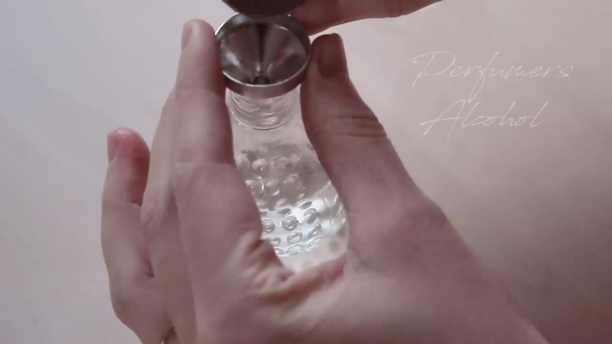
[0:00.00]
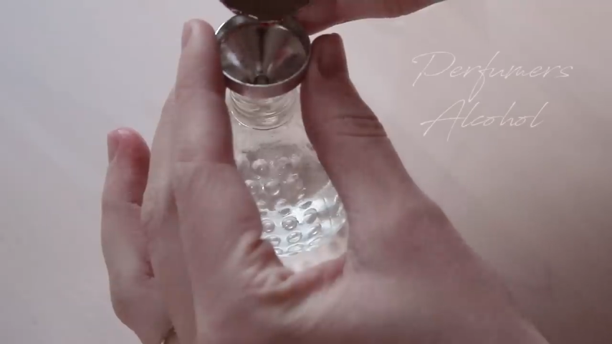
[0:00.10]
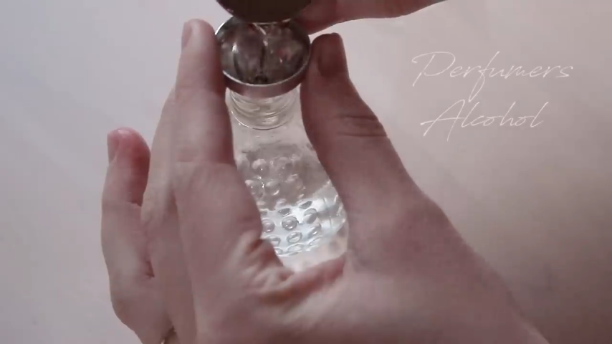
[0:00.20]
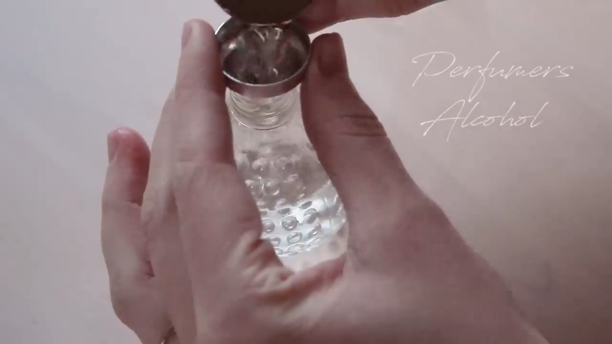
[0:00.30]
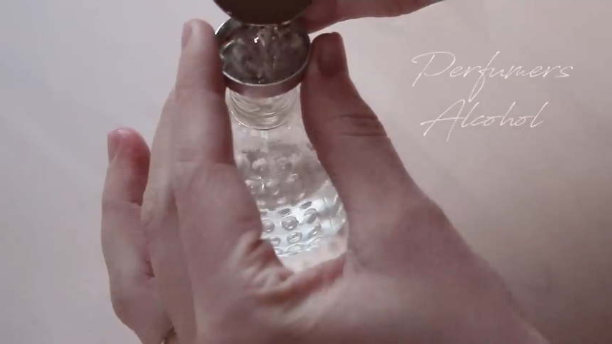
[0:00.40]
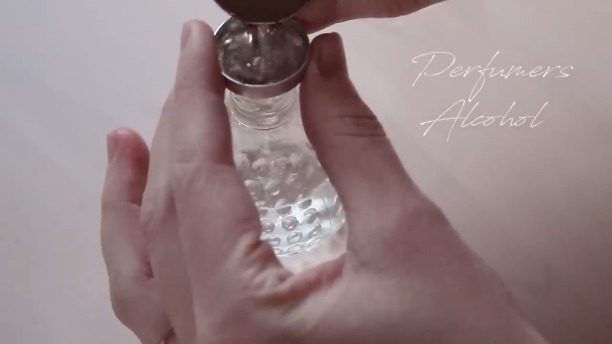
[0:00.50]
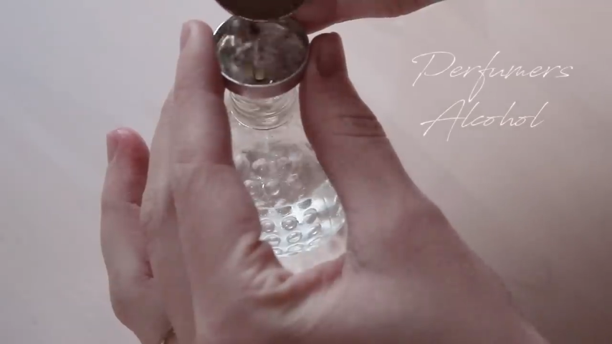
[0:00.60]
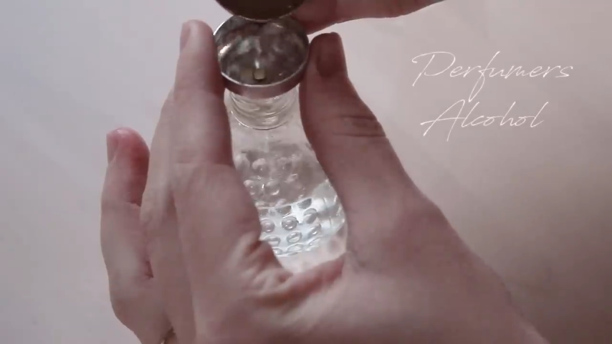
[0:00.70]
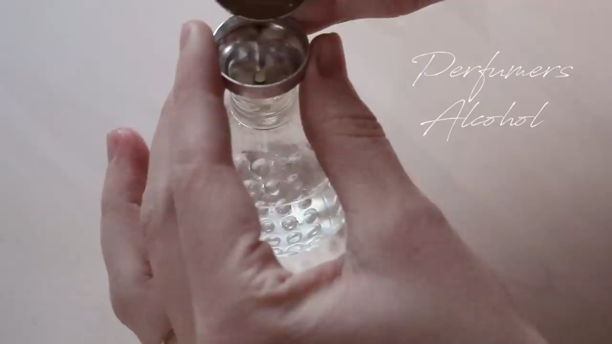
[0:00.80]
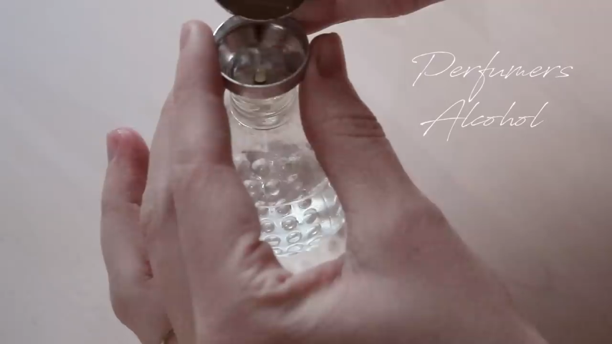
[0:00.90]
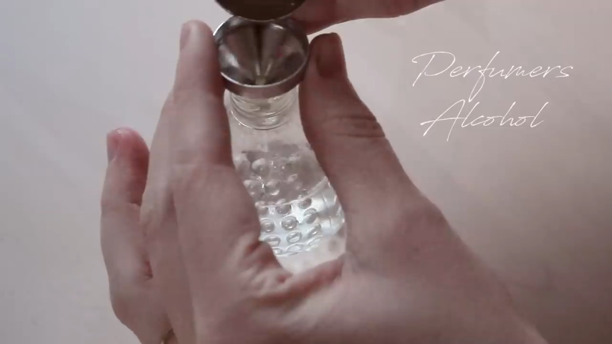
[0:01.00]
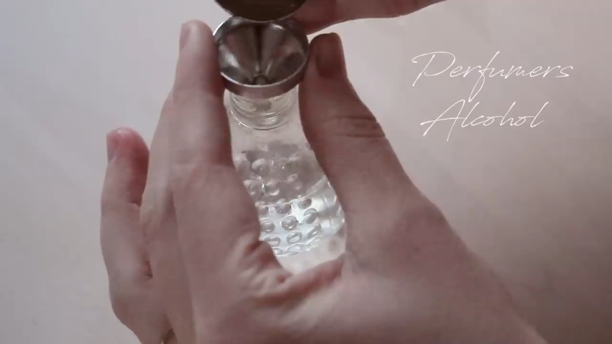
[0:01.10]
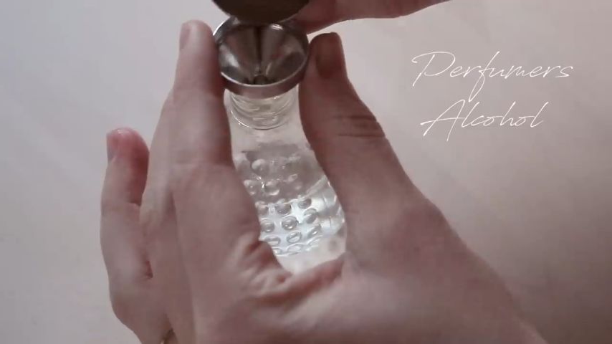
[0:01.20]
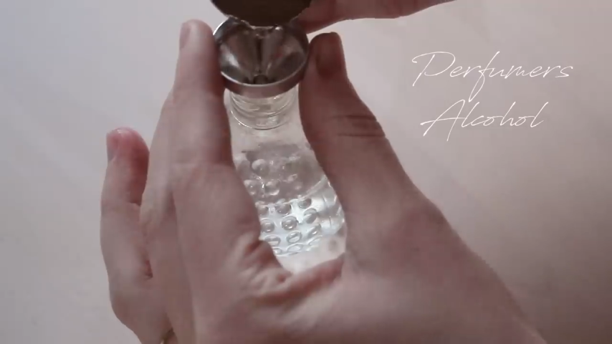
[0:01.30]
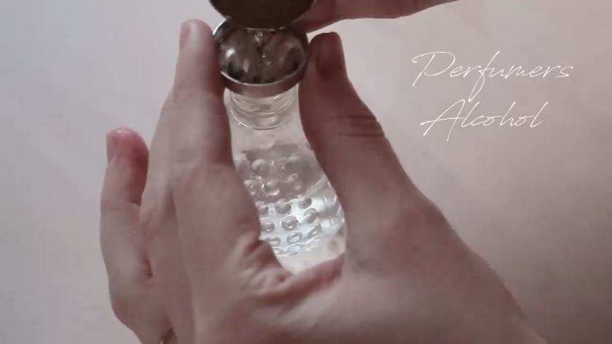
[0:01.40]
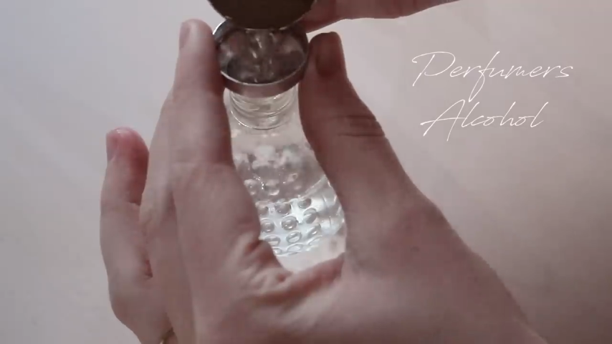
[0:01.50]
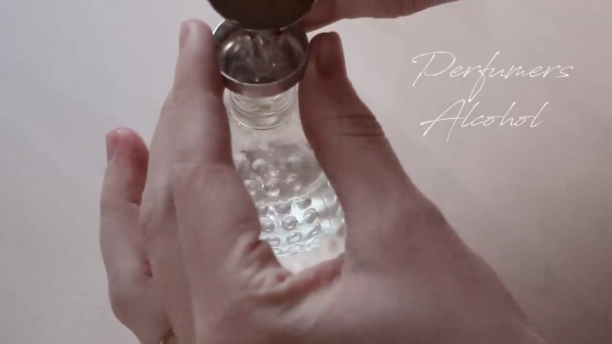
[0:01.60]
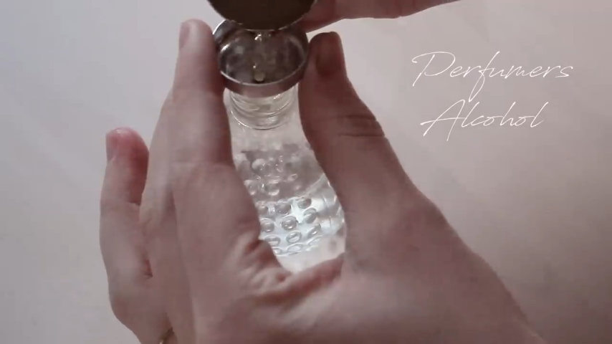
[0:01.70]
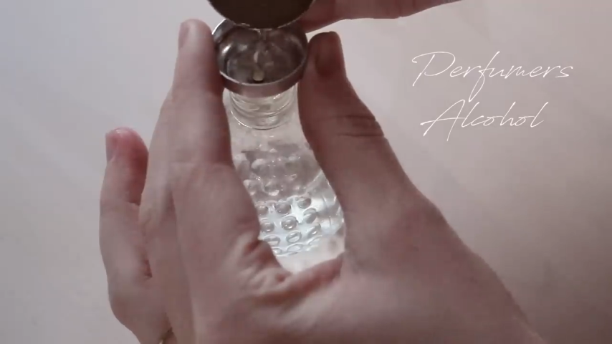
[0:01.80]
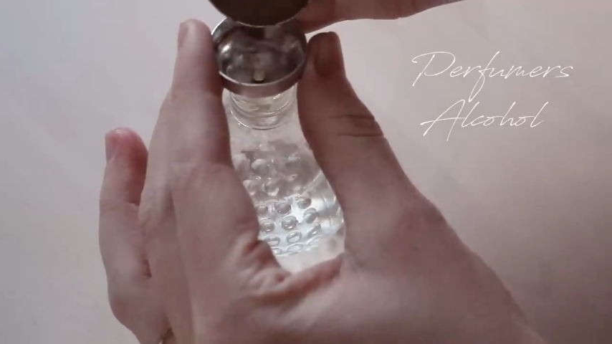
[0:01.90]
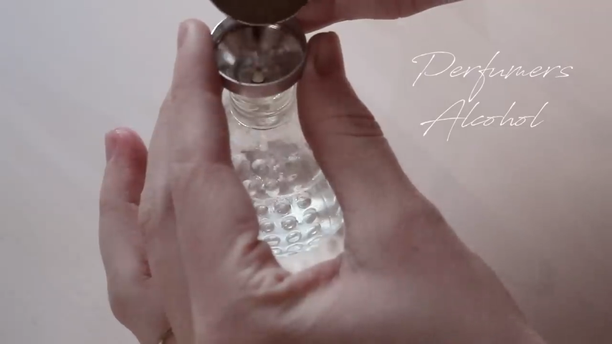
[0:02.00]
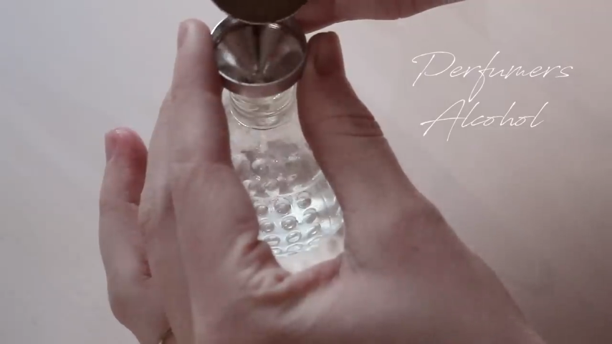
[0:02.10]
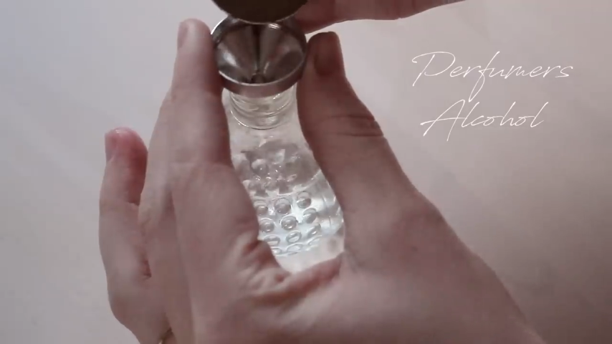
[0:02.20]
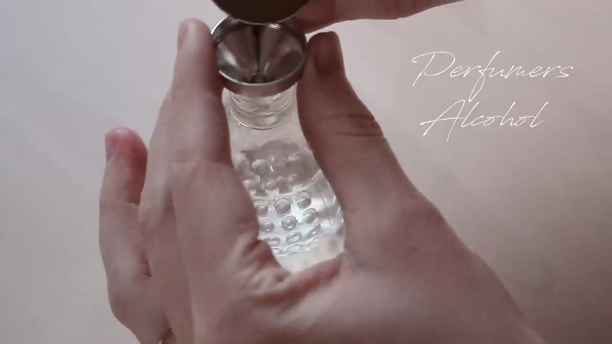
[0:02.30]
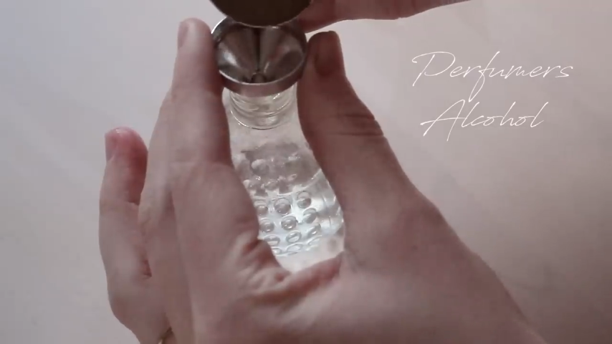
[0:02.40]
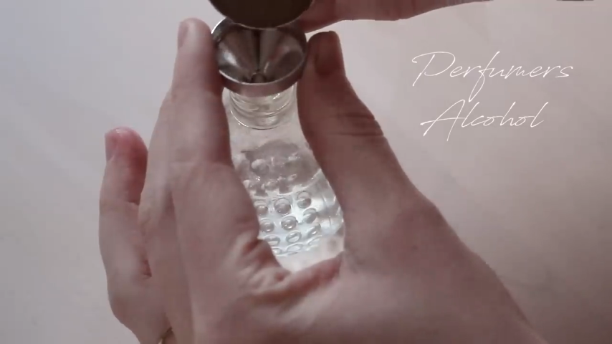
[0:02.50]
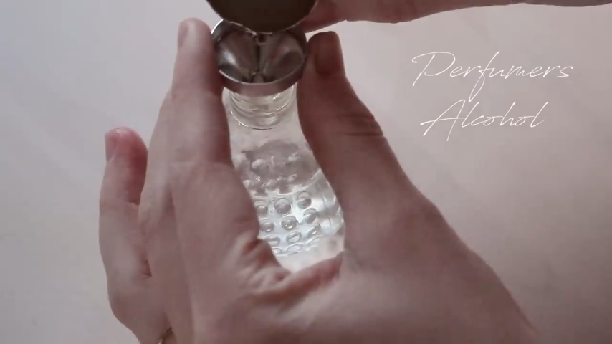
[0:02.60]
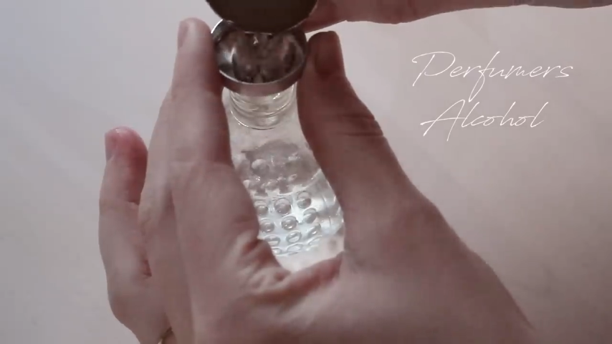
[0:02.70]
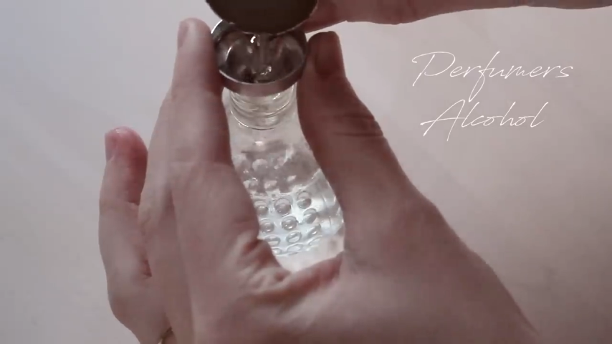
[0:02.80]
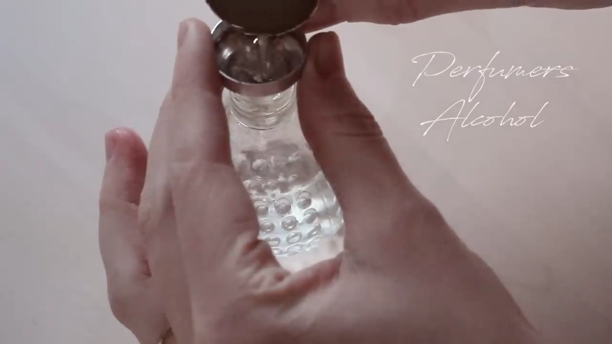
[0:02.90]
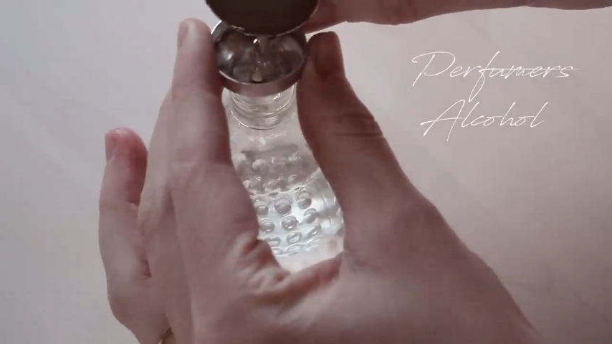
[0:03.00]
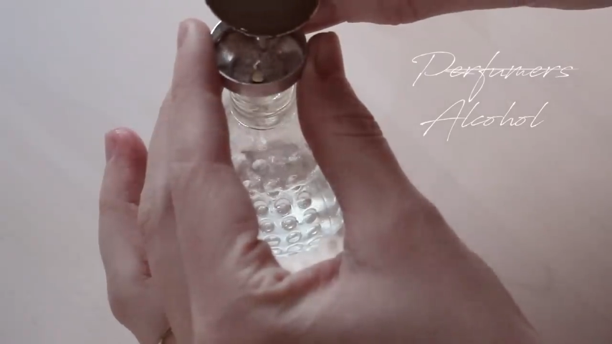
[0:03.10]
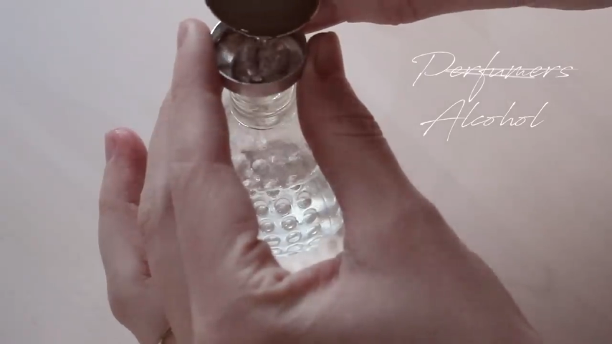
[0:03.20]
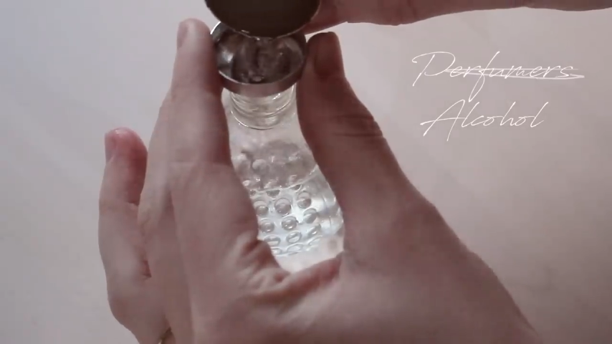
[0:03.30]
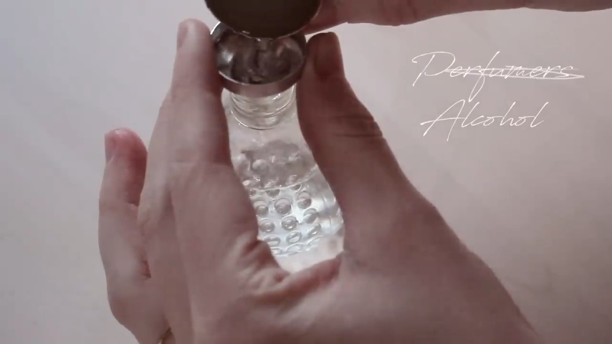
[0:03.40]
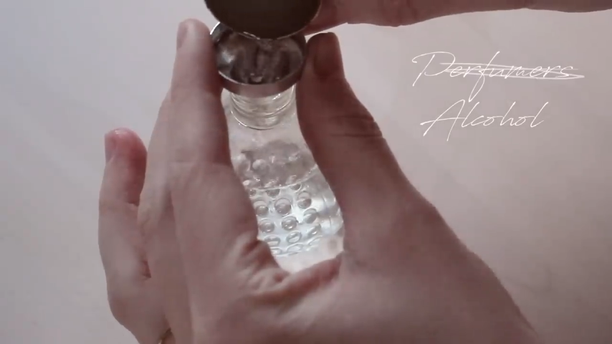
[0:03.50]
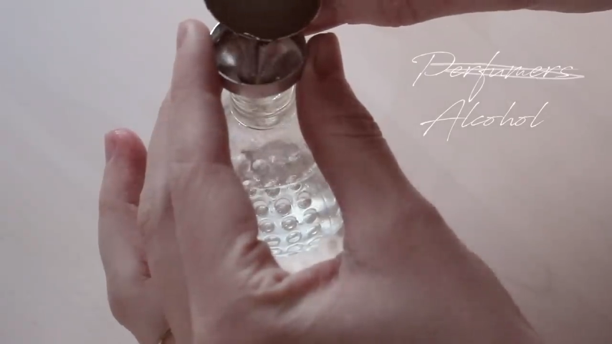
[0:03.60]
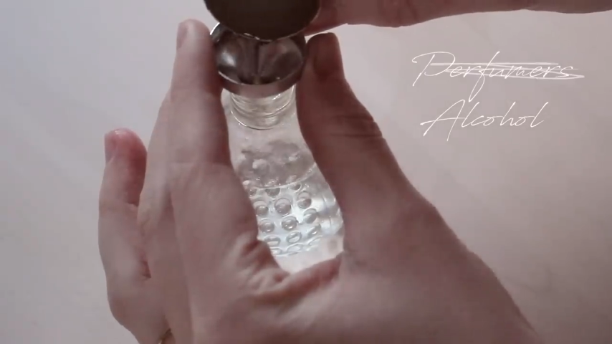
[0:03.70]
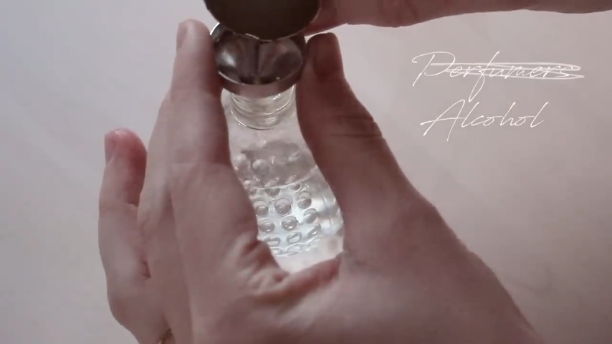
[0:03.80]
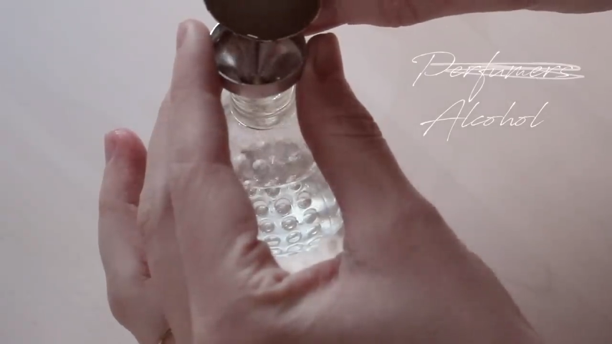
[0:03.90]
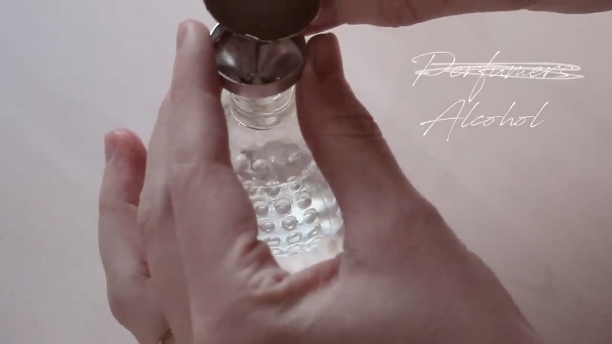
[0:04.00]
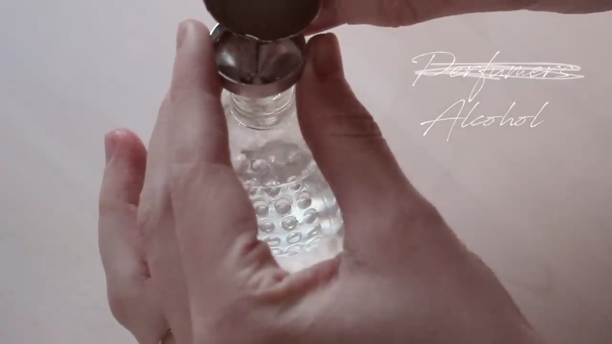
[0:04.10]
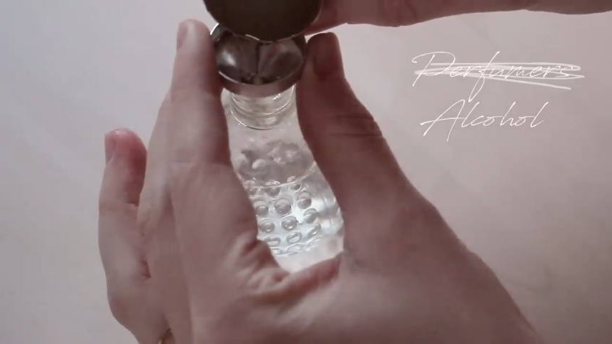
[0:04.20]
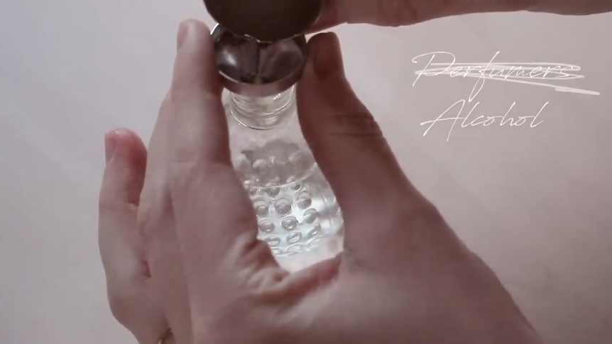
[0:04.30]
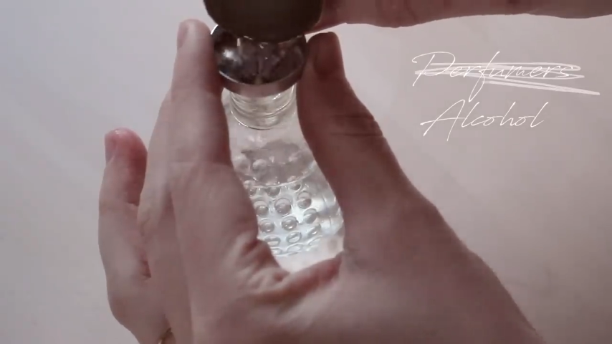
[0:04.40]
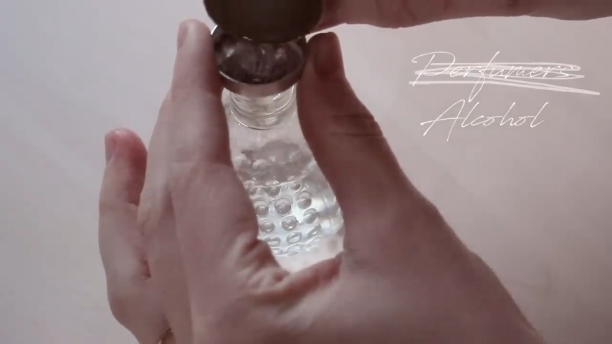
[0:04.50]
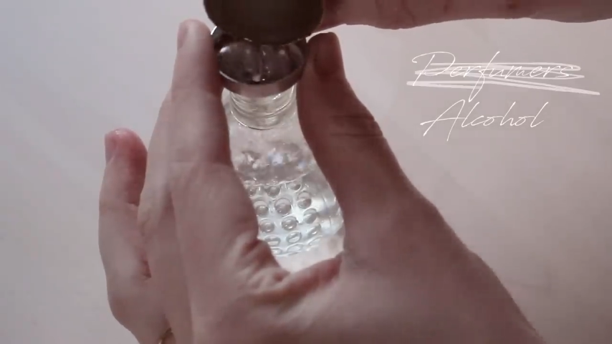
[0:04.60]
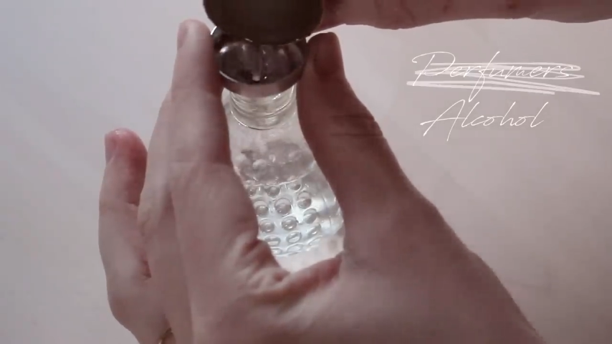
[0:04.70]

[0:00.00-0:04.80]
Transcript: Nobody's mouth can be seen.